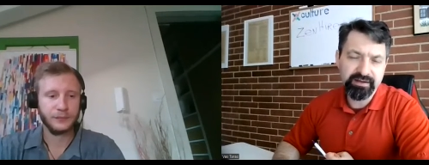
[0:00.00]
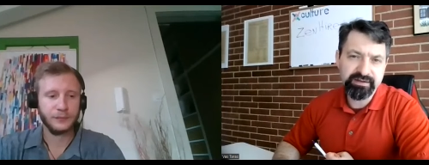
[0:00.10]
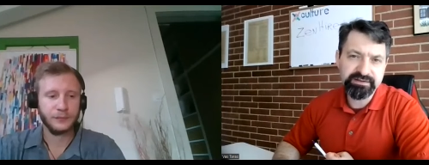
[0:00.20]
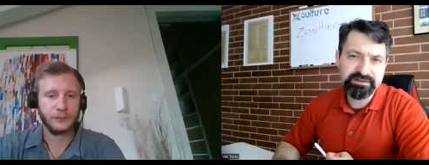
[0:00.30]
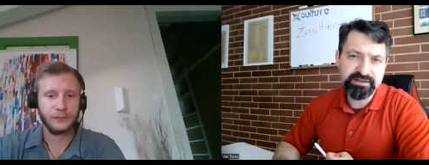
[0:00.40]

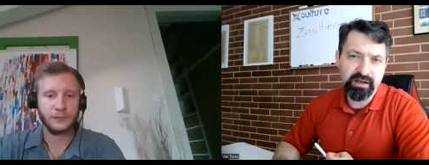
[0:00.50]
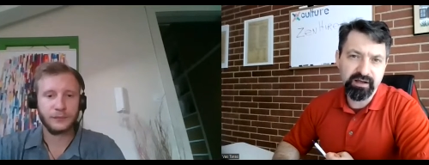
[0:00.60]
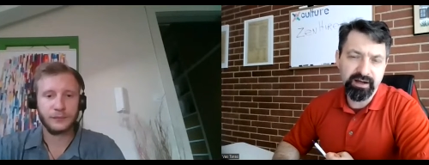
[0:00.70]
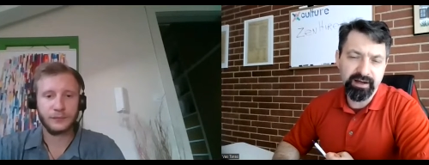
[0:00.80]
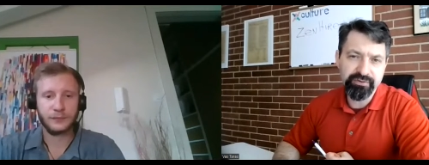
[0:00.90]
Speaker 1: like this?
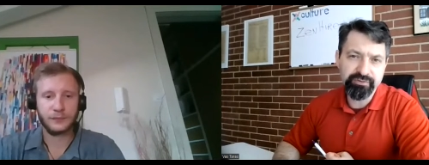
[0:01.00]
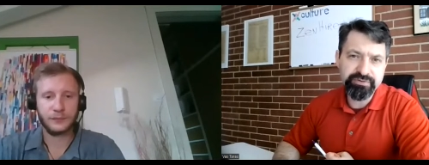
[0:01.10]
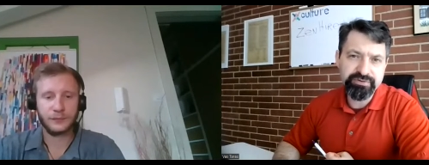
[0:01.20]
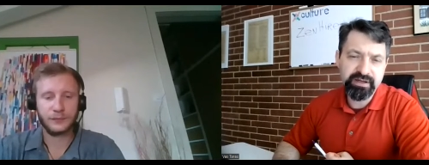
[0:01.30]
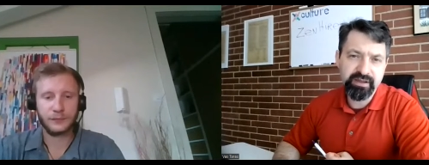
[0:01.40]
Uh, are
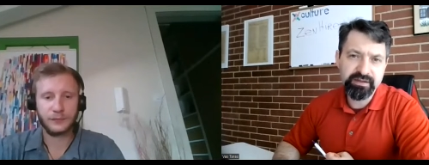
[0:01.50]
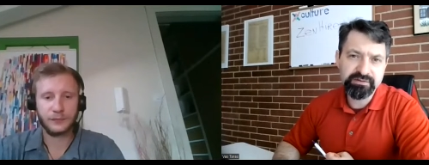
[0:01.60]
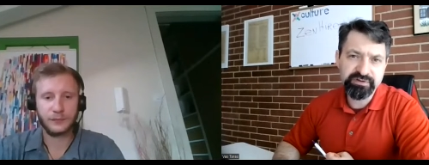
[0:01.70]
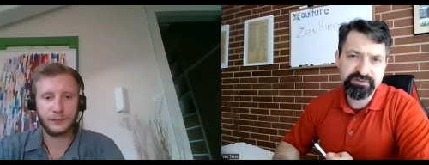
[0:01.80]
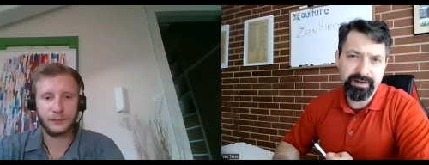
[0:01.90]
you unique in
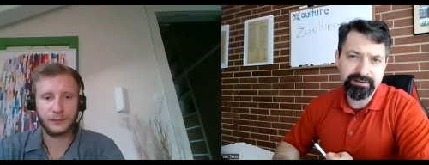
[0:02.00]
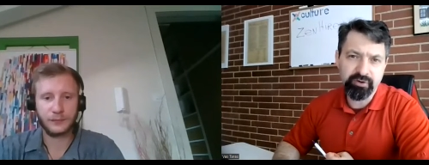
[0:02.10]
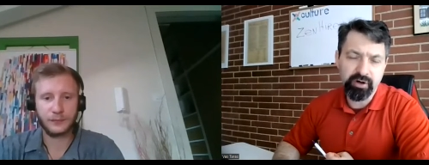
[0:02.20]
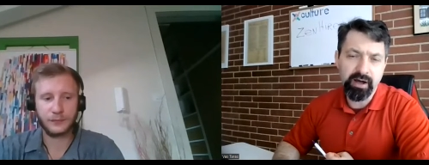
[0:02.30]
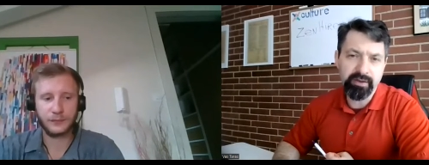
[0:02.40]
this
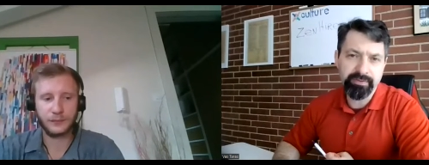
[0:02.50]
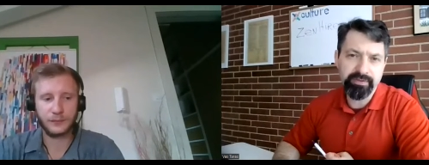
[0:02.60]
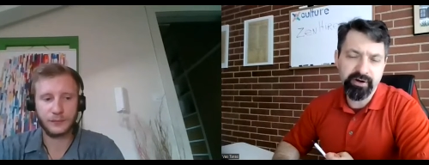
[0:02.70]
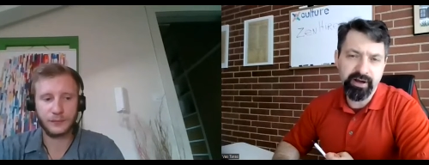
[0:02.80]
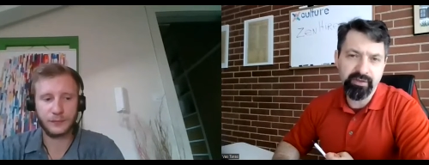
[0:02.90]
respect or are
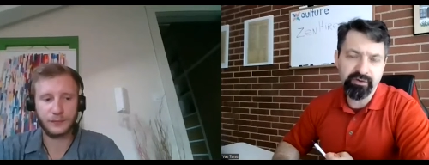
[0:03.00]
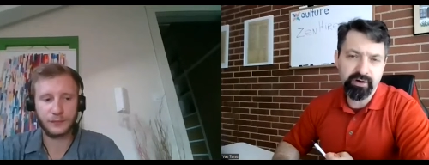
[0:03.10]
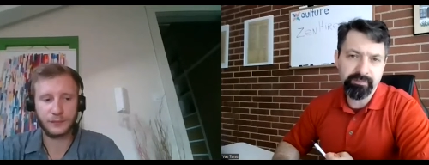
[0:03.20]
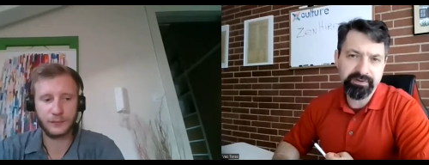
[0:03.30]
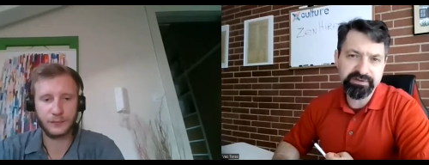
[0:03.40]
there
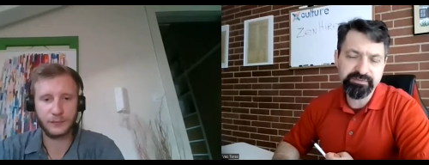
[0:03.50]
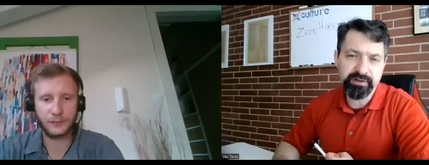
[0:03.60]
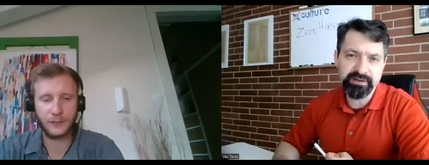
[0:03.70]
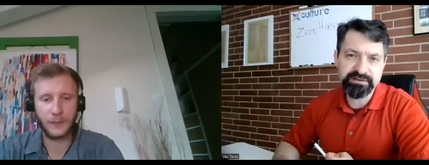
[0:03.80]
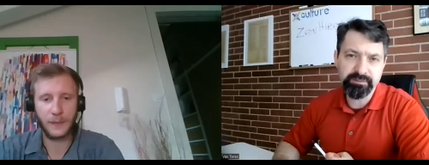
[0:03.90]
other companies
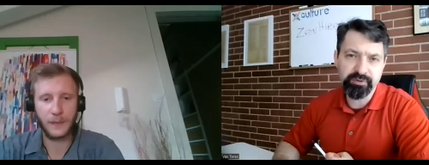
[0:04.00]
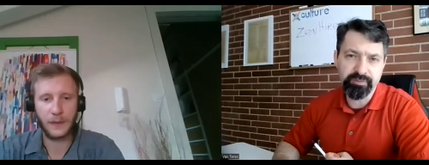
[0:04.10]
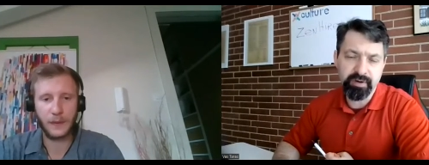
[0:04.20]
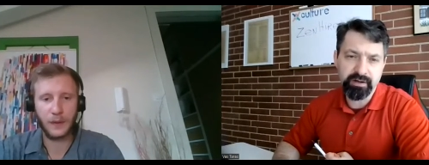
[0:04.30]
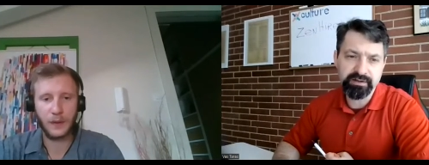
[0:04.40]
building
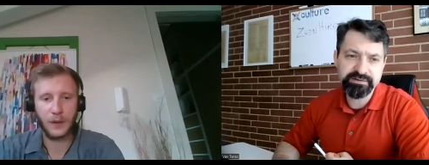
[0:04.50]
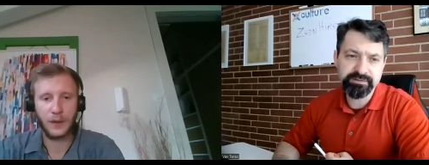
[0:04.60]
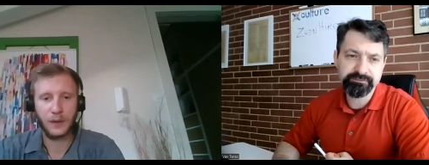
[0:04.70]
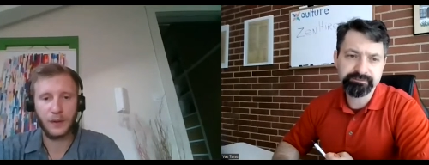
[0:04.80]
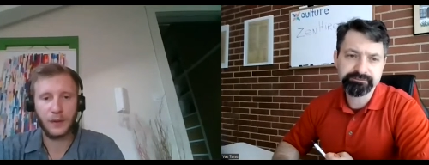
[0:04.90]
similar
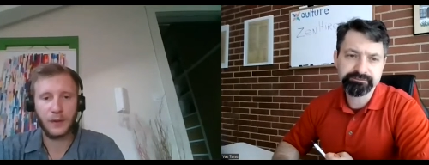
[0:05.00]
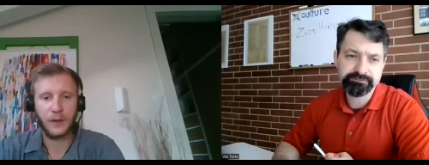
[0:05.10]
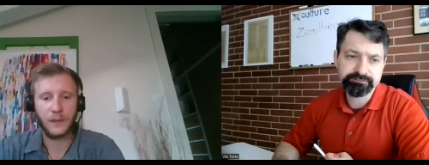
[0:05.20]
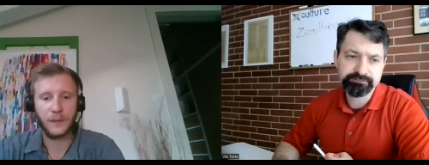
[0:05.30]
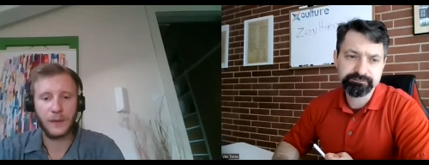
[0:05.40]
products?
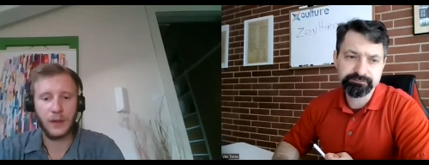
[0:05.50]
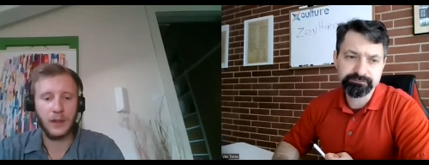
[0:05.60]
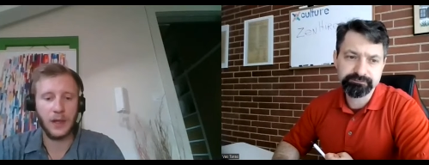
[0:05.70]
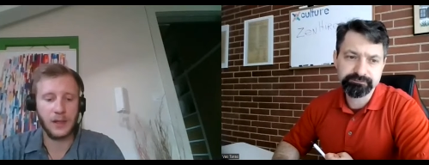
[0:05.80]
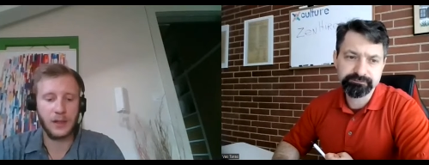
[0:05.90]

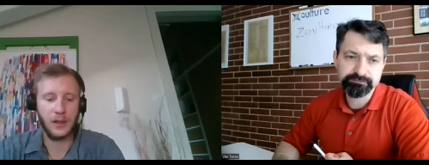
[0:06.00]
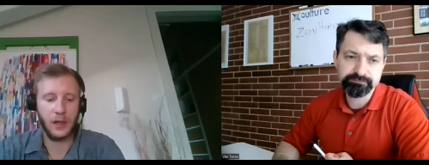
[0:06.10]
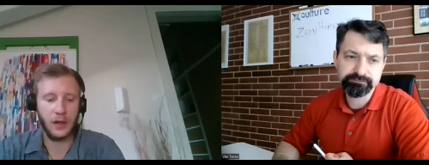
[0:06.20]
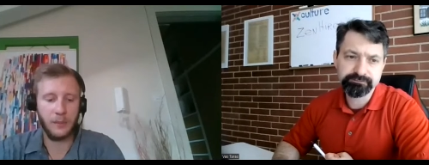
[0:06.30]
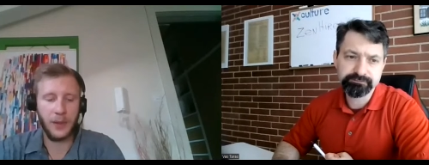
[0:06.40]
Speaker 2: Yes,
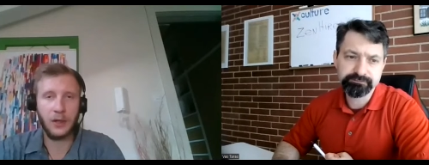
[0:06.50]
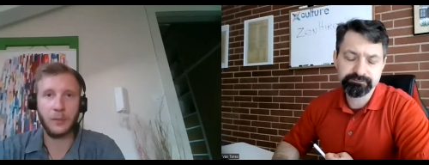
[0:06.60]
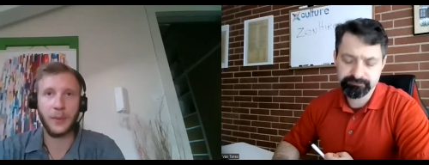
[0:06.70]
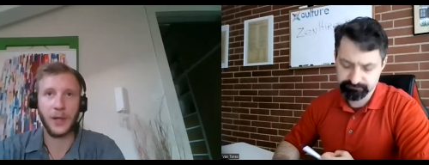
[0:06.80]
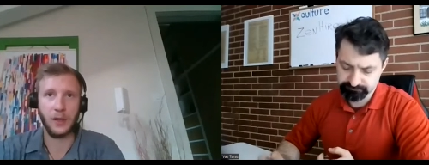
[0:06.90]
there are many
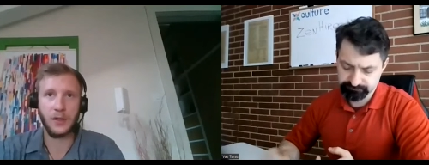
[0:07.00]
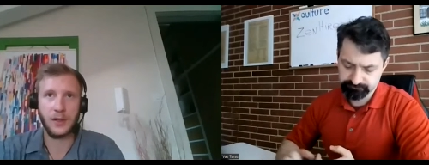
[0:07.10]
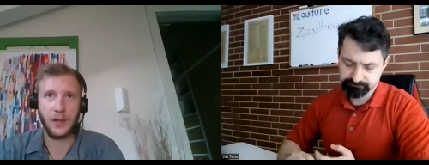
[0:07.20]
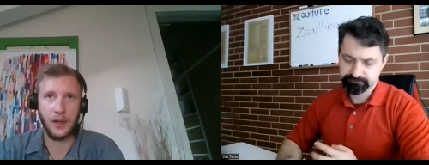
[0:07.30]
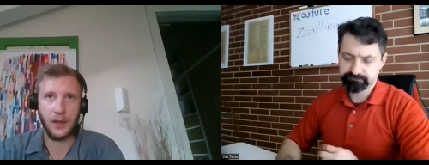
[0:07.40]

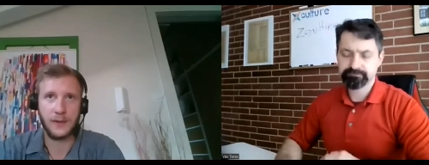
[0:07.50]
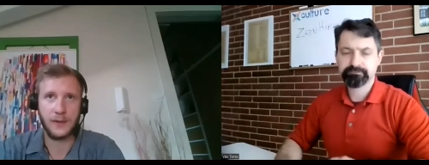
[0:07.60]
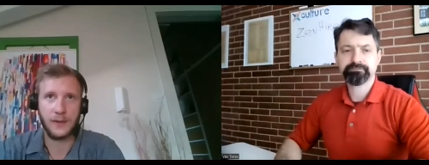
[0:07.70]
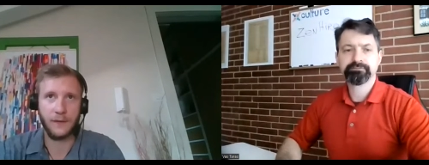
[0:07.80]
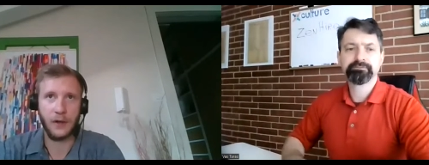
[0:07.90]
competitors and it's
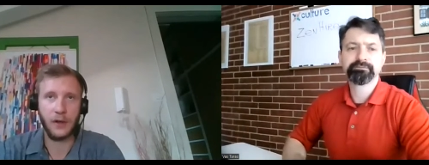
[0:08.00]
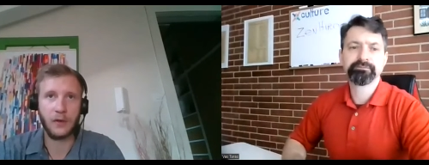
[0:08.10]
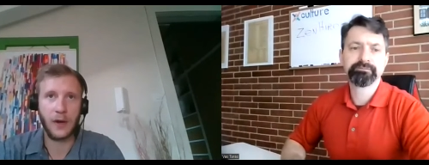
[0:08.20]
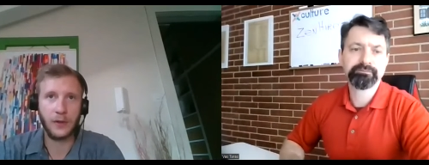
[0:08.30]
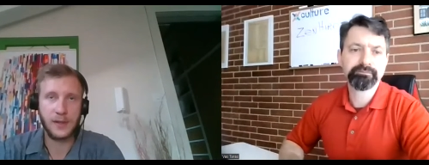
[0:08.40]
a very
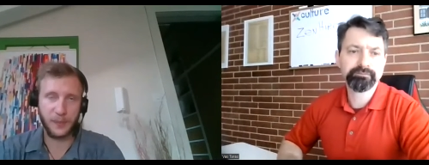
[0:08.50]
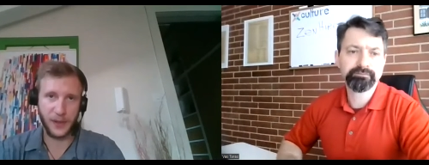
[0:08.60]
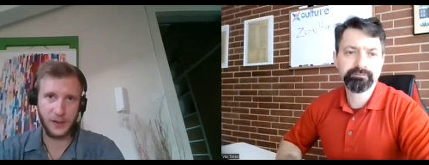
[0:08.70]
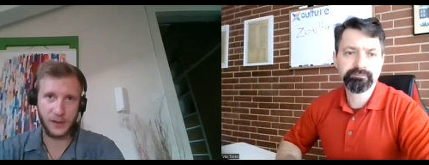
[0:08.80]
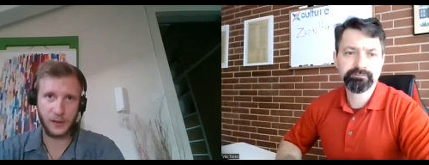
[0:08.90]
crowded
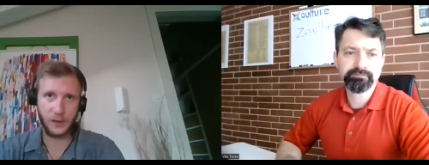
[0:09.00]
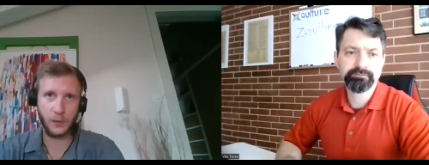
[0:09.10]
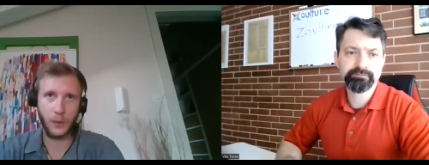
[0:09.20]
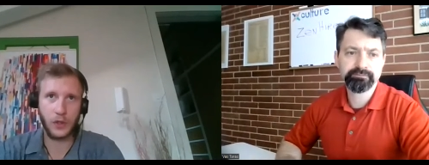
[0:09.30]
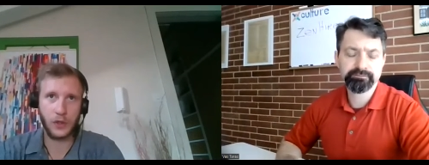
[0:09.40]
space,
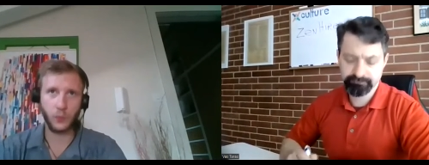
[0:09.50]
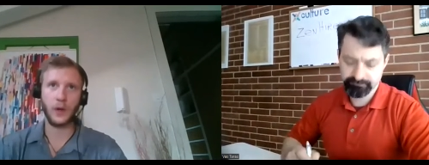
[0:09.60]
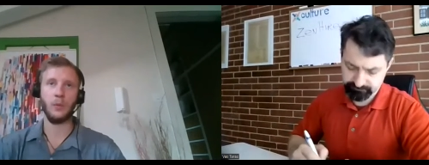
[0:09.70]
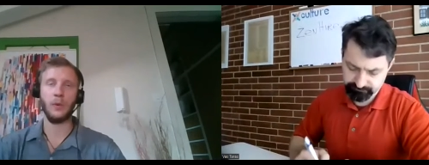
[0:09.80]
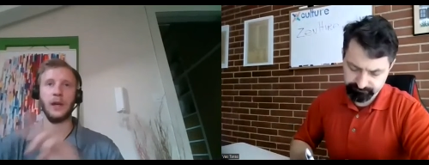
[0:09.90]
which is
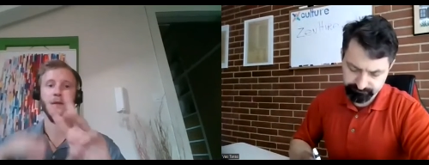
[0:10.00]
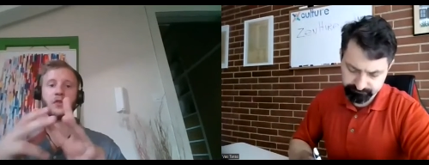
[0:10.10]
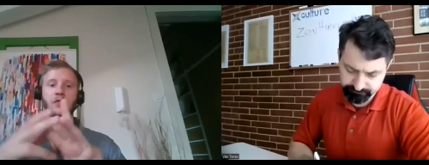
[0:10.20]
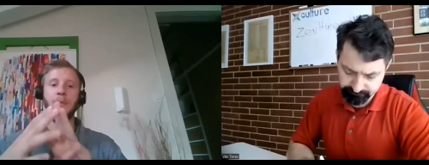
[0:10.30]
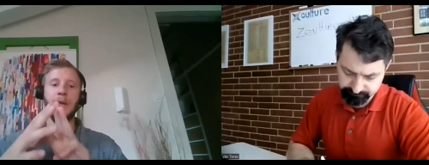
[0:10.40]
why we have
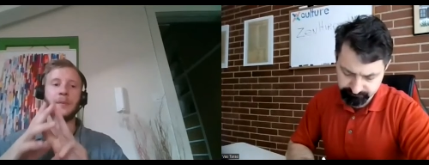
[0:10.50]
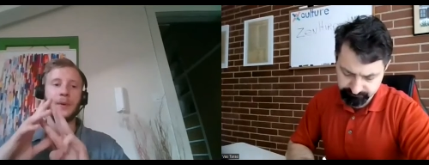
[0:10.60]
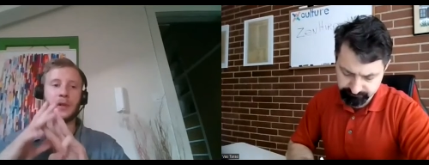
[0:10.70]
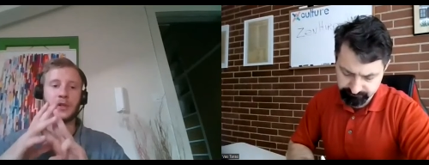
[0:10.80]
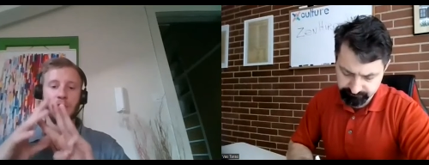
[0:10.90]
three main
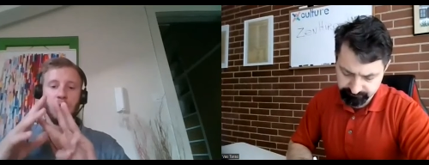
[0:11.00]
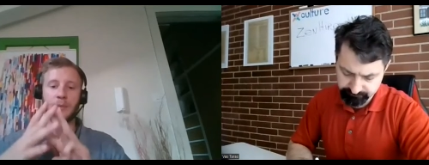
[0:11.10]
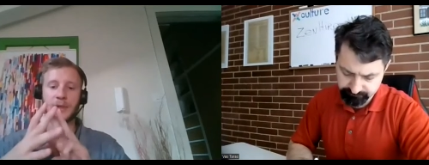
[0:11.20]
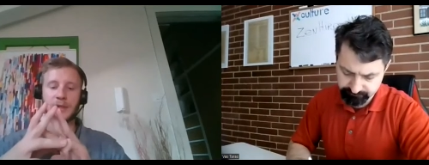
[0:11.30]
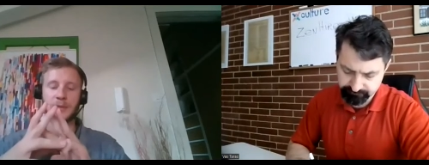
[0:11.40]
pillars to our
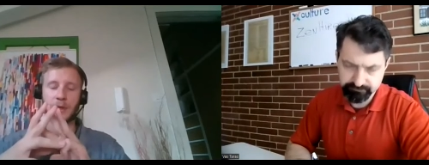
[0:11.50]
business